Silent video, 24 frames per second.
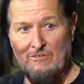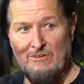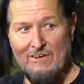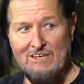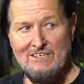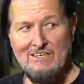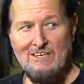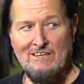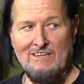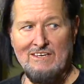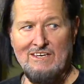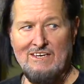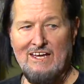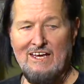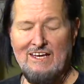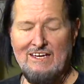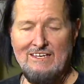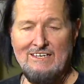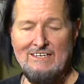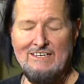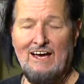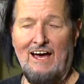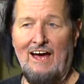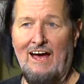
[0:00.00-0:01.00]
the way until the day
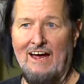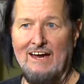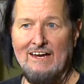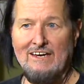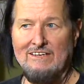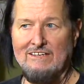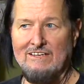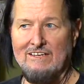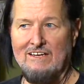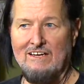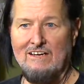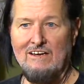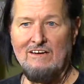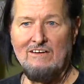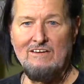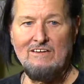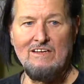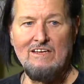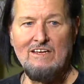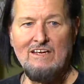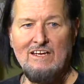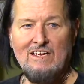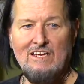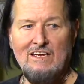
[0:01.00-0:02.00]
he died, you
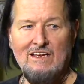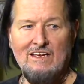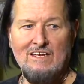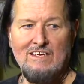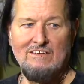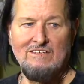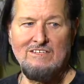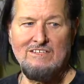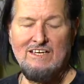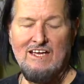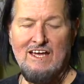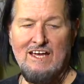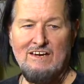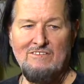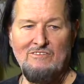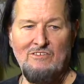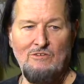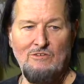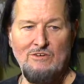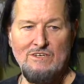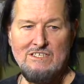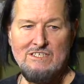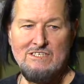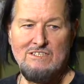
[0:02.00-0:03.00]
know it's kind of
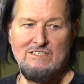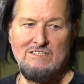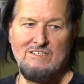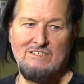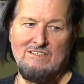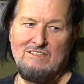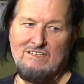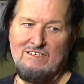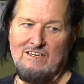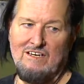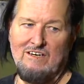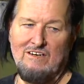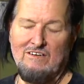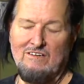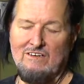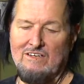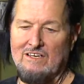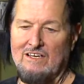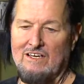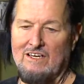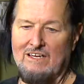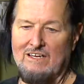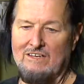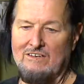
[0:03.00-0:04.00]
always, you
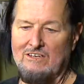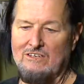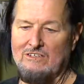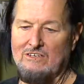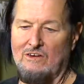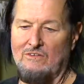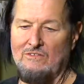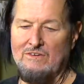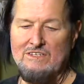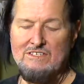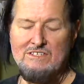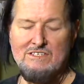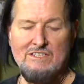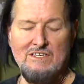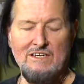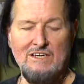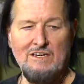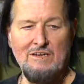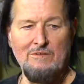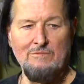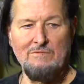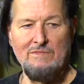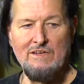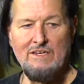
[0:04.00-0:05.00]
know, under Tony's
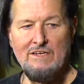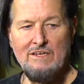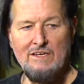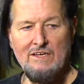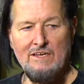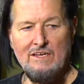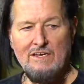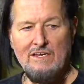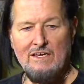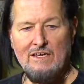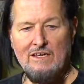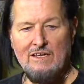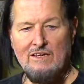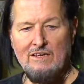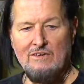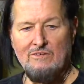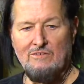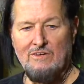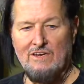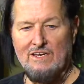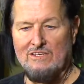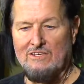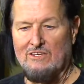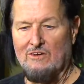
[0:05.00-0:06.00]
thumb.
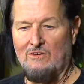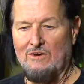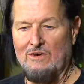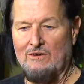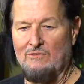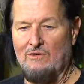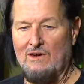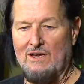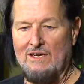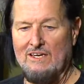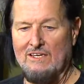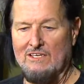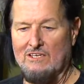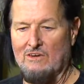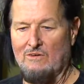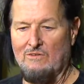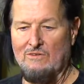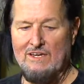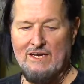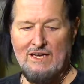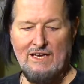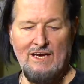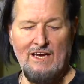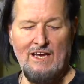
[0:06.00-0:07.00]
What Tony wanted,
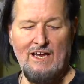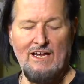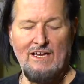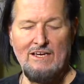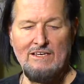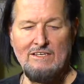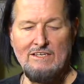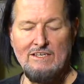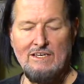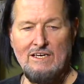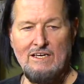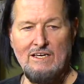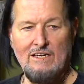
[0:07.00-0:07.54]
Tony got, you